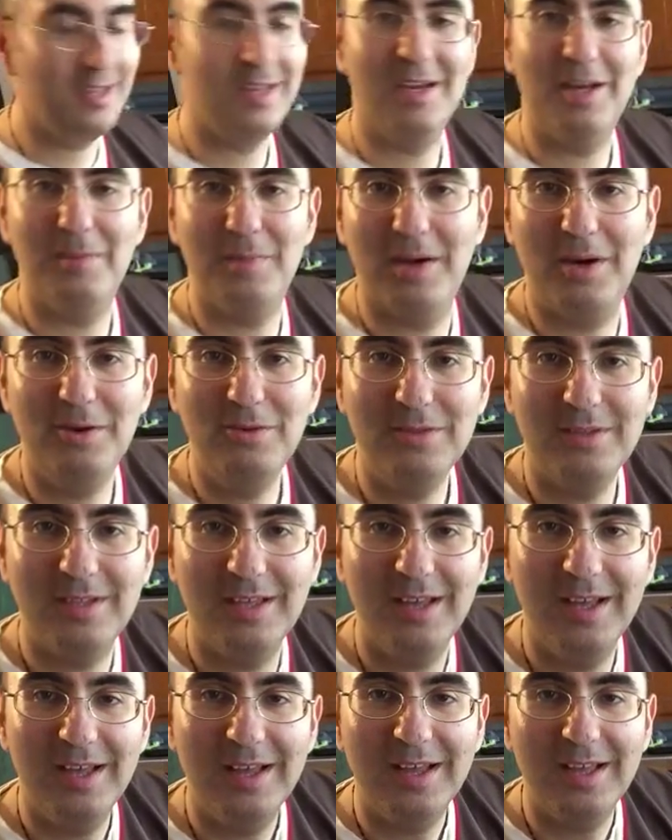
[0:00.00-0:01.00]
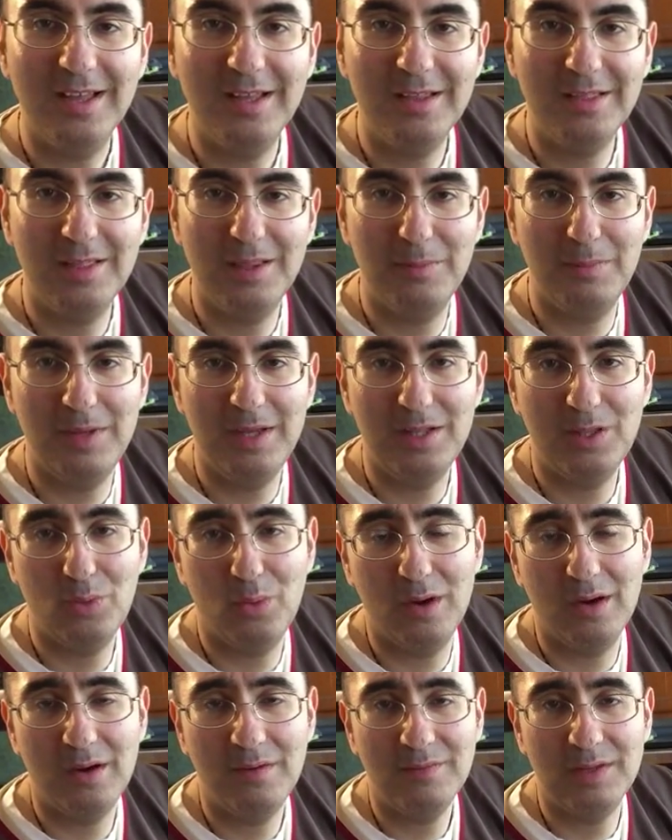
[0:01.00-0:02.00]
you about is the
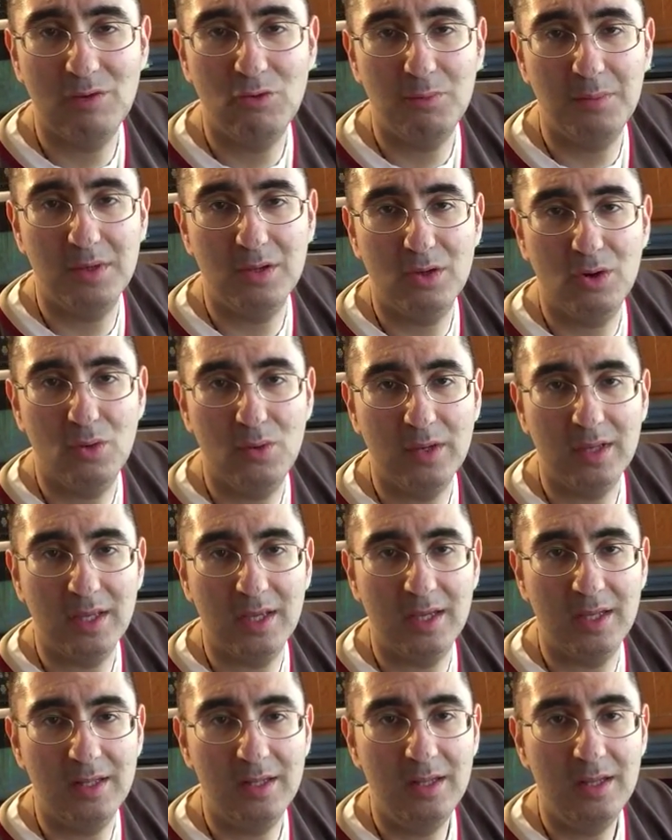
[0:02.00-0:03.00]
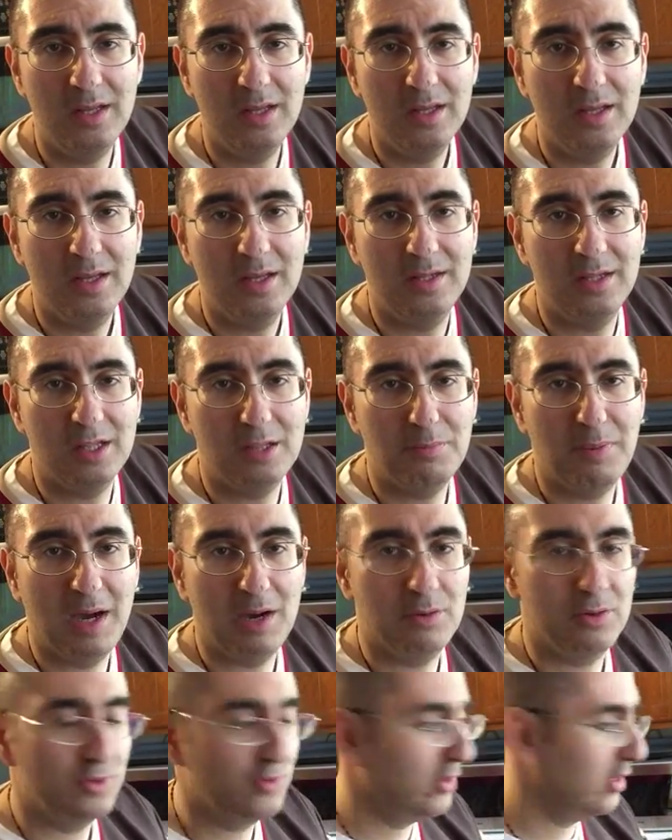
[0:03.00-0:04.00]
B12 that will be going in this power